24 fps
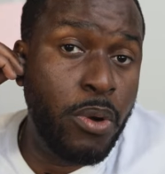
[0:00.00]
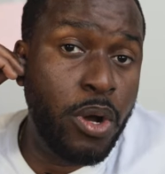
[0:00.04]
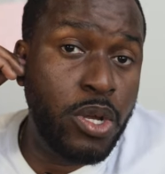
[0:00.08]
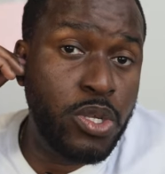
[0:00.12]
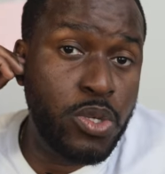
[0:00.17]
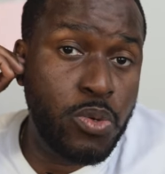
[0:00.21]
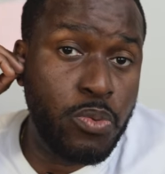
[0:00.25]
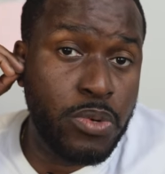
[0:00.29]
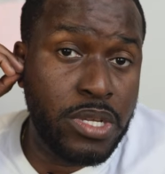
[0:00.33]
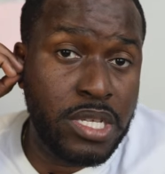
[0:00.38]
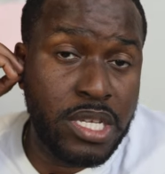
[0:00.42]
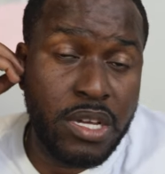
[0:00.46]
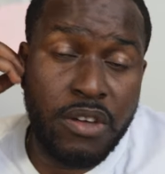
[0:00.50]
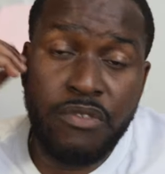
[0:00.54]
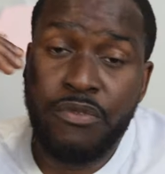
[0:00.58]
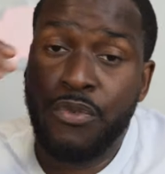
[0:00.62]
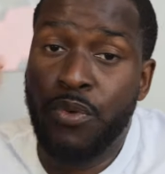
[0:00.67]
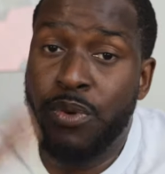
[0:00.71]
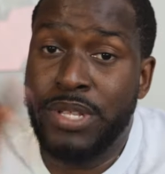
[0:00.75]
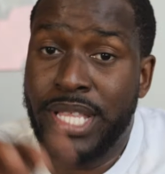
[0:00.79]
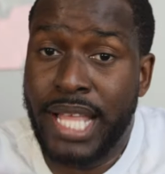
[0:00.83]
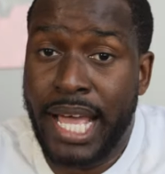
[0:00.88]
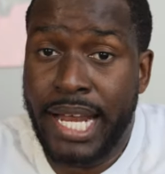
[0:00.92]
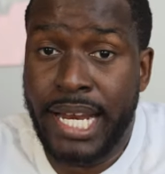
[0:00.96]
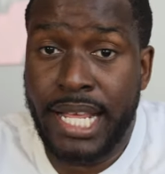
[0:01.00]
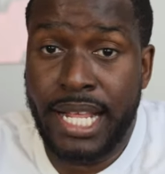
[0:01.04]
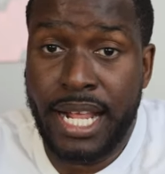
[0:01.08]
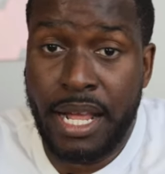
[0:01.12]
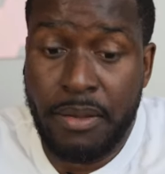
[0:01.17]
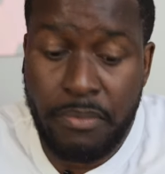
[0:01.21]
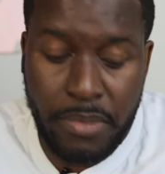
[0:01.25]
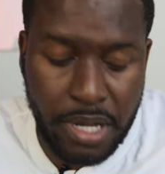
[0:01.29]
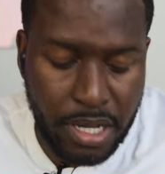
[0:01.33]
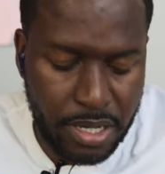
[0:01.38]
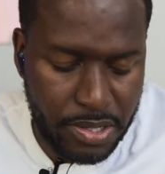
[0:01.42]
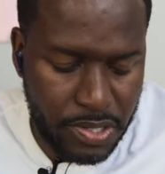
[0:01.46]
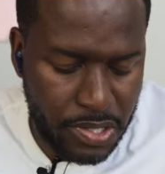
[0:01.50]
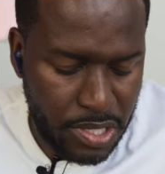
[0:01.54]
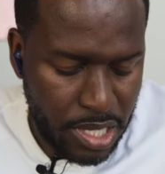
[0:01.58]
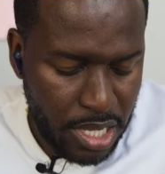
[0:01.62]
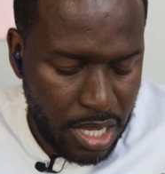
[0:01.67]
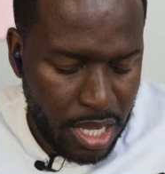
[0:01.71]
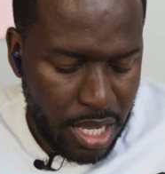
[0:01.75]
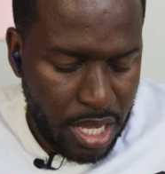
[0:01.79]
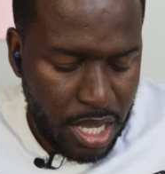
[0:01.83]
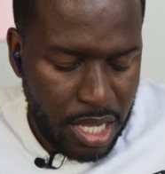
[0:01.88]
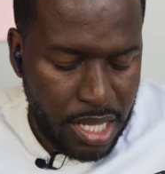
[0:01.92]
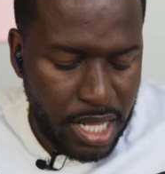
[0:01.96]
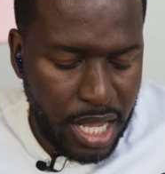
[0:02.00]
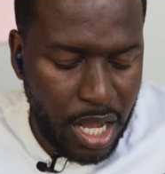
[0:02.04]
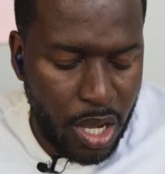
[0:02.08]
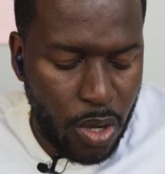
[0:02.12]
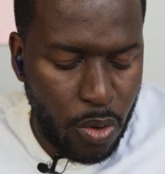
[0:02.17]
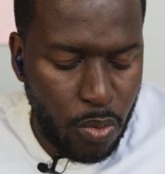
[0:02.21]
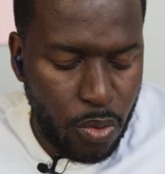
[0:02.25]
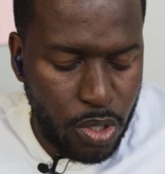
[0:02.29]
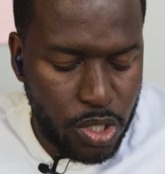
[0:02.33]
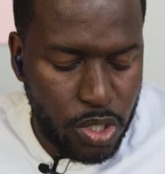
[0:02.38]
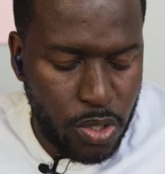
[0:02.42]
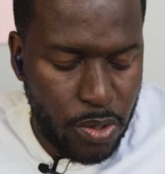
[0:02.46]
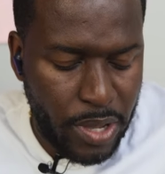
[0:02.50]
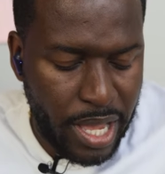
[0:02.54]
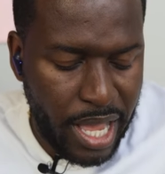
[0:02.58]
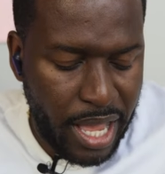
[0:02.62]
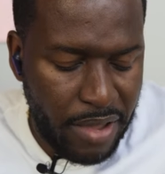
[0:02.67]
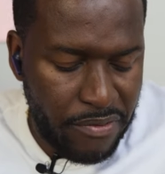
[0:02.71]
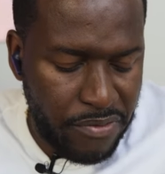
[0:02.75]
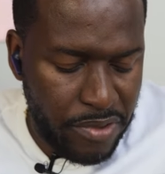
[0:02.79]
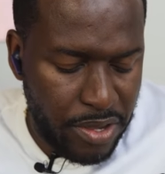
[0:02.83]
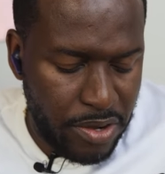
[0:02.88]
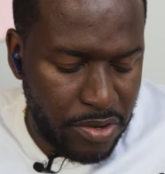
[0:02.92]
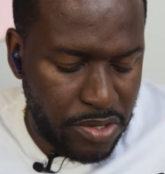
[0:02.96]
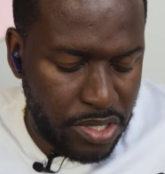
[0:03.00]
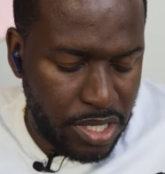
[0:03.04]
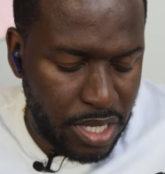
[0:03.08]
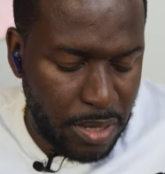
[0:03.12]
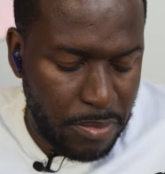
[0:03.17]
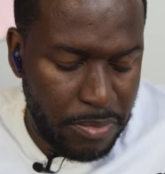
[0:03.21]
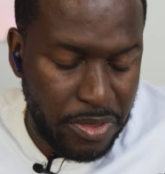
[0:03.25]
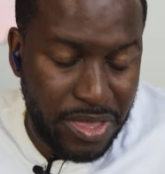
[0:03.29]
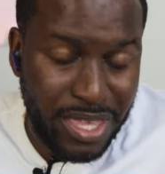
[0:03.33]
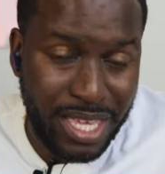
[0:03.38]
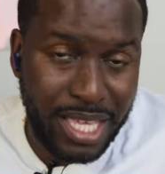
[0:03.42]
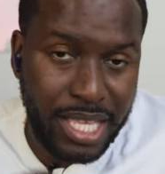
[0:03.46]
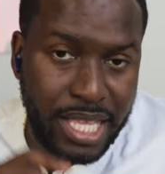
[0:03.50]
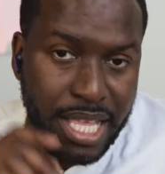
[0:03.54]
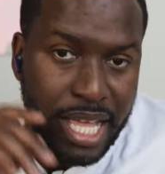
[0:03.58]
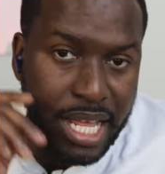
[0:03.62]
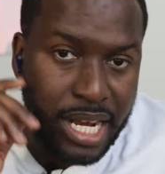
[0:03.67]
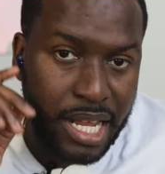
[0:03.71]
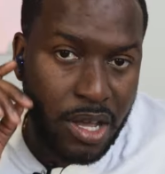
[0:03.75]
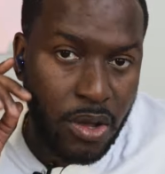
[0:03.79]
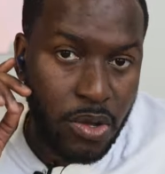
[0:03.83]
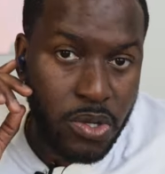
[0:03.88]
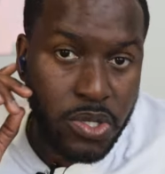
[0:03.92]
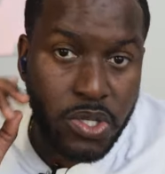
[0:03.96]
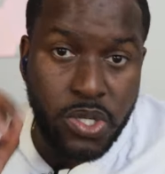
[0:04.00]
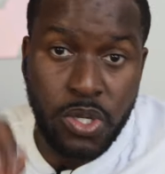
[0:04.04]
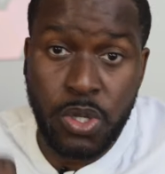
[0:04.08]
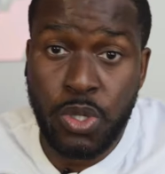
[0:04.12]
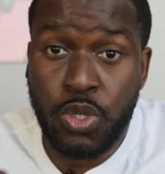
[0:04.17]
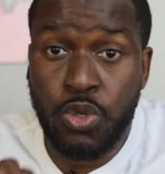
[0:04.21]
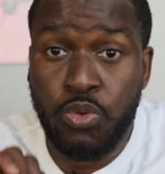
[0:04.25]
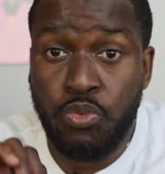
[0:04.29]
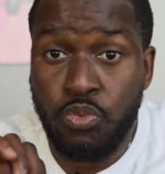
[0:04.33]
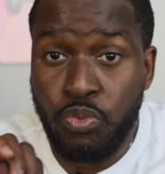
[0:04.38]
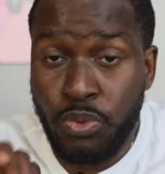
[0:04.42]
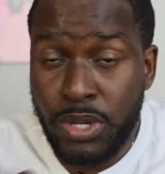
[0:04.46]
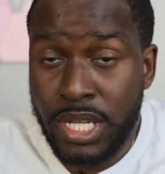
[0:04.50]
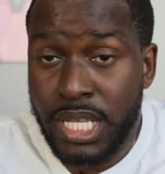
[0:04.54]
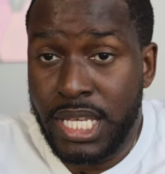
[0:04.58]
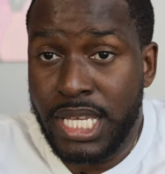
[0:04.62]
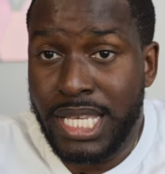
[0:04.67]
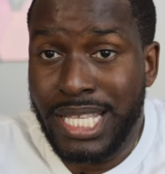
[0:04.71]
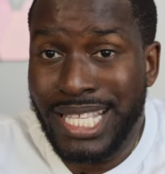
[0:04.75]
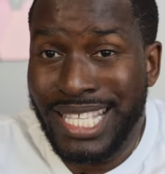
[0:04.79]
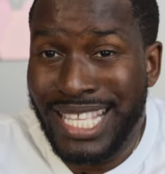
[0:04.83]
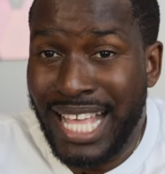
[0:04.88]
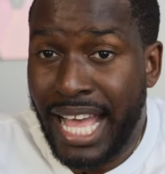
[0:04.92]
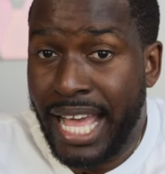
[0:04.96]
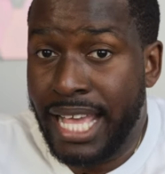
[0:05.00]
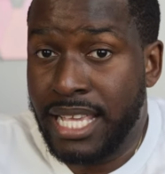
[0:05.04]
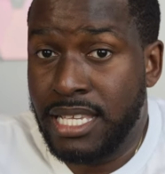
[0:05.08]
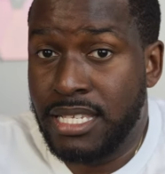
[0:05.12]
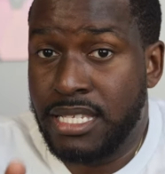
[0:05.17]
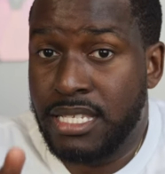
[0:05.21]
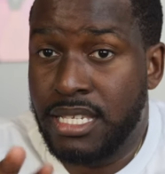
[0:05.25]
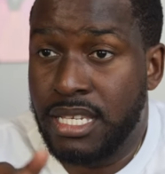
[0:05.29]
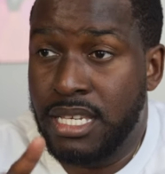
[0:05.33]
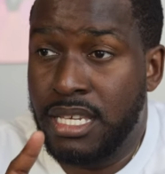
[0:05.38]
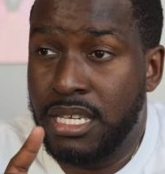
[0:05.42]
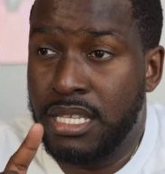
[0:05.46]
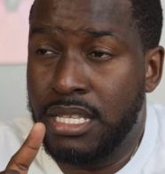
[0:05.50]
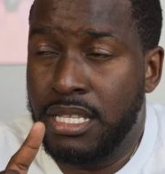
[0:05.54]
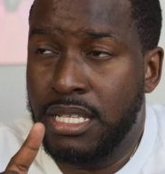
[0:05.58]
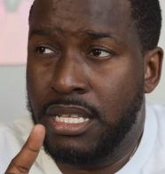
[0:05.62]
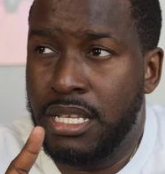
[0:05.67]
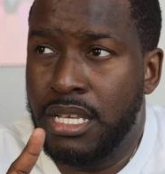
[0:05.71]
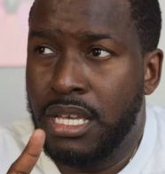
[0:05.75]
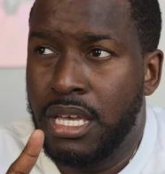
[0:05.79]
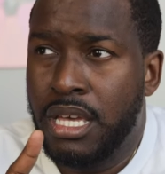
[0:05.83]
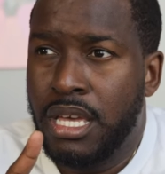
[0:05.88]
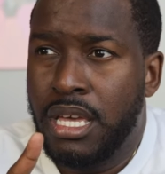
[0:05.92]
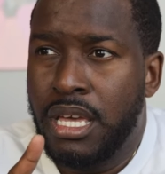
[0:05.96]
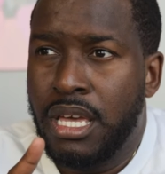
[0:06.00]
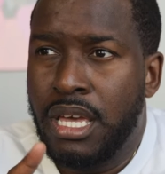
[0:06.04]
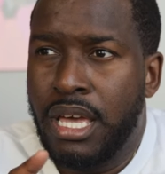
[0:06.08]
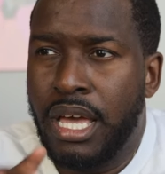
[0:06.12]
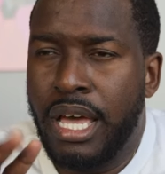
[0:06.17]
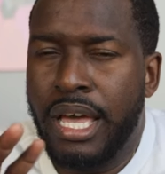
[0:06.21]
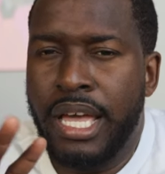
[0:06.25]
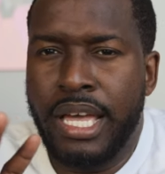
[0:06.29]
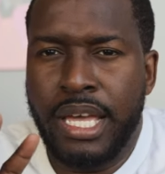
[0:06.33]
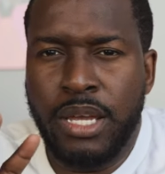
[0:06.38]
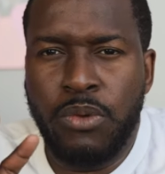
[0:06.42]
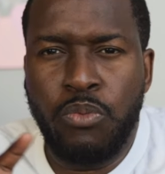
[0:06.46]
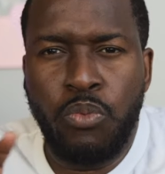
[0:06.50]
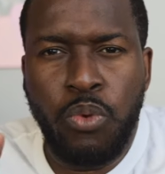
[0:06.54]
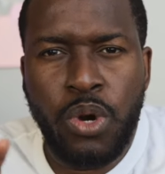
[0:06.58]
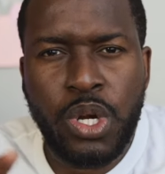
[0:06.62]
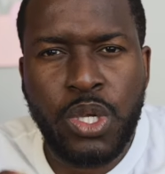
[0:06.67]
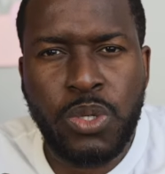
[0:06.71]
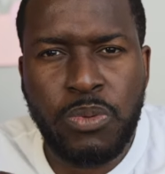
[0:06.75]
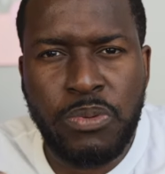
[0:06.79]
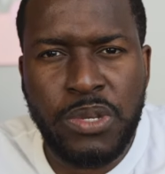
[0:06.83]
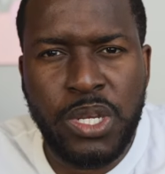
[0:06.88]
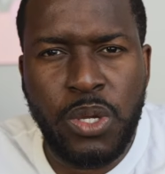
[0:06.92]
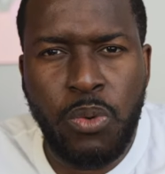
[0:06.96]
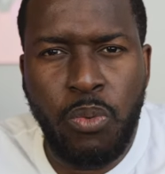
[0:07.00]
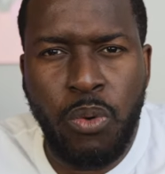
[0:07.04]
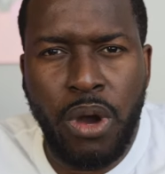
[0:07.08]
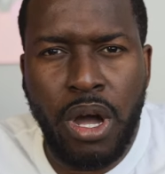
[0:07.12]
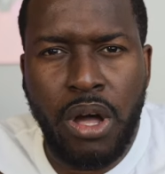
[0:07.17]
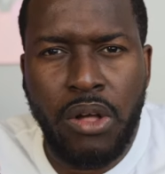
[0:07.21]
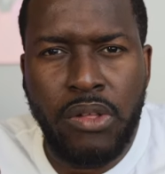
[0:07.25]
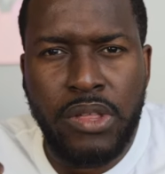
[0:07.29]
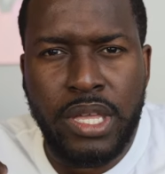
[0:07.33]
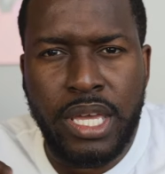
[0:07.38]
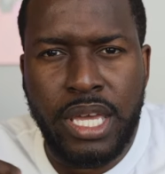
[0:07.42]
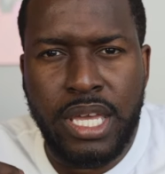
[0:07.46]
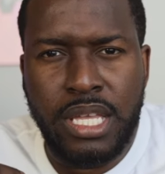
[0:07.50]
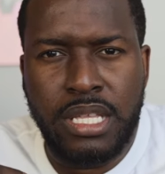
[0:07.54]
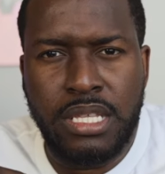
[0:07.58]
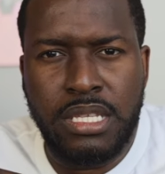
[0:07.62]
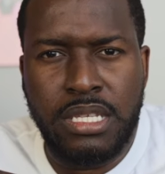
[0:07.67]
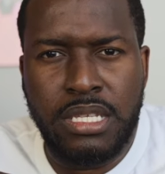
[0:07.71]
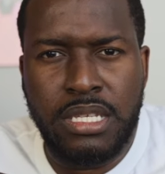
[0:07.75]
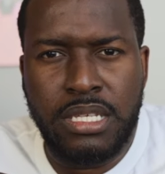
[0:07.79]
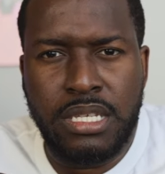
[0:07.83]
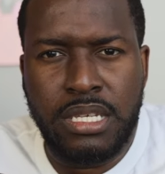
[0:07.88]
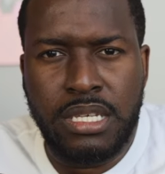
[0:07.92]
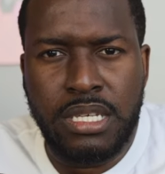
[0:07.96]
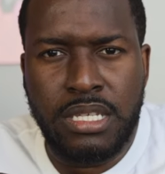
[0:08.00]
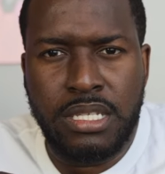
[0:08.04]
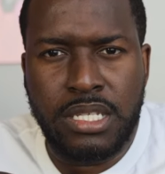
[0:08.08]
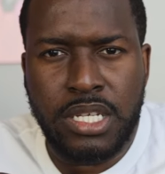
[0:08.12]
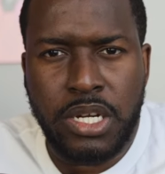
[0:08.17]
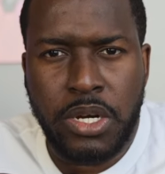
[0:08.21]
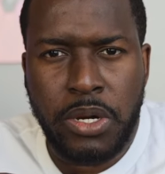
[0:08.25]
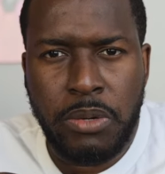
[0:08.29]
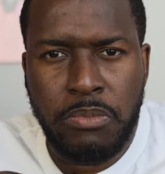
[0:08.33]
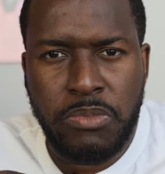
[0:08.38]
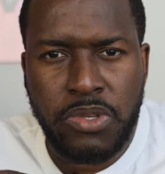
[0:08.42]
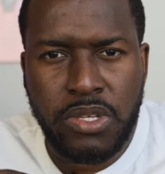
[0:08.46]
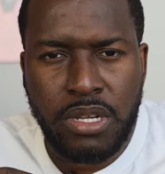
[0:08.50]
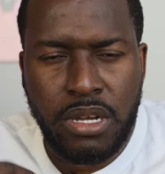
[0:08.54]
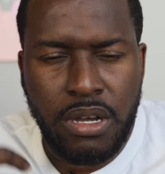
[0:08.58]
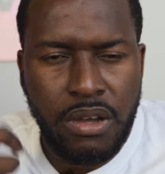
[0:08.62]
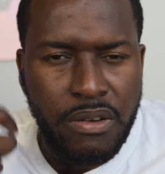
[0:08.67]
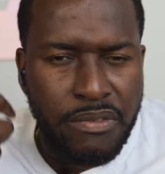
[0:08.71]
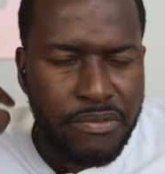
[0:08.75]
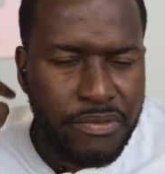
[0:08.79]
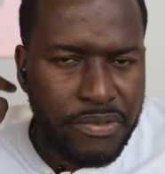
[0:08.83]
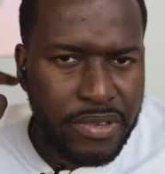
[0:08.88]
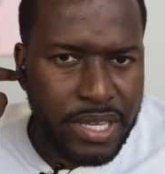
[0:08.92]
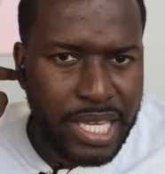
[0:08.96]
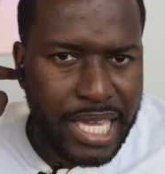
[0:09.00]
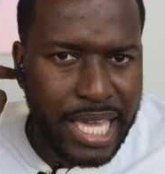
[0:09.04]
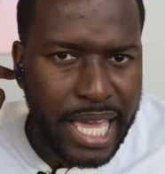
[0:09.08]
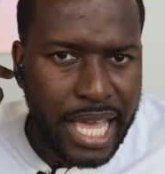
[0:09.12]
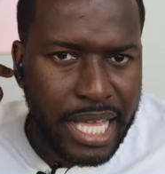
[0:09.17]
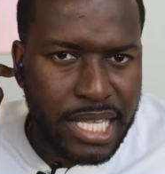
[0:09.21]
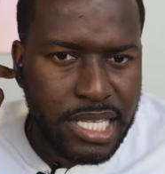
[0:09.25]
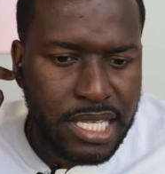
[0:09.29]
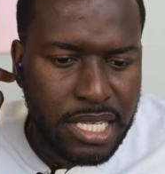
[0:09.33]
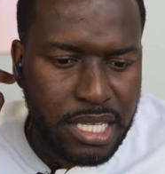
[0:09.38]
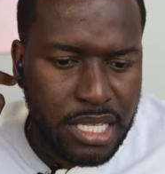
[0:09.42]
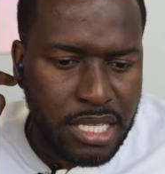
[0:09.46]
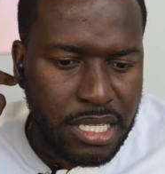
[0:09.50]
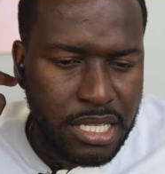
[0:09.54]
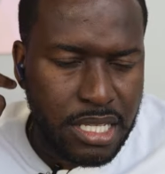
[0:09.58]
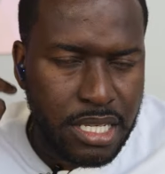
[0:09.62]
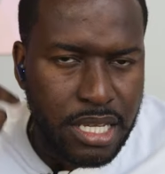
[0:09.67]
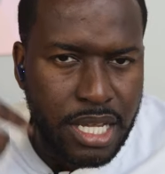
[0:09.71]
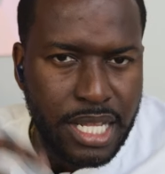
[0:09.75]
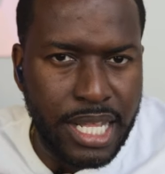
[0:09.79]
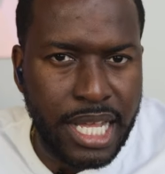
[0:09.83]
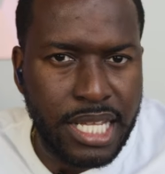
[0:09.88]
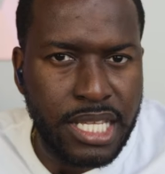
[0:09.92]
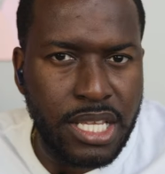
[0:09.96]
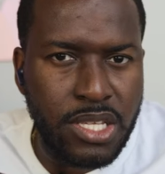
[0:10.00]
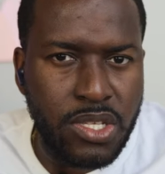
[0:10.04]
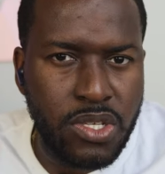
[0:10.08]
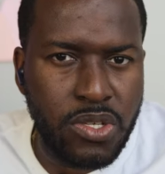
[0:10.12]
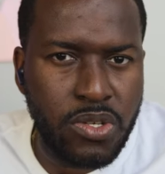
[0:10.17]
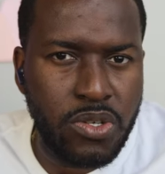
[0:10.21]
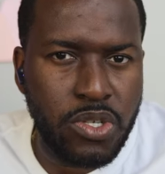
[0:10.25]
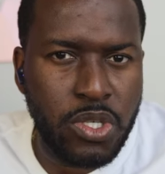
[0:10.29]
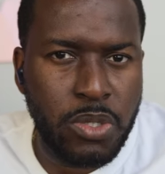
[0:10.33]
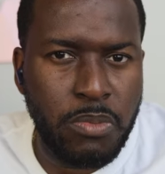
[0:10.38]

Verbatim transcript: pods retail for 99 bucks. Now, what you have here is something that also is really nice in uh, it works really well in, in terms of getting connected to your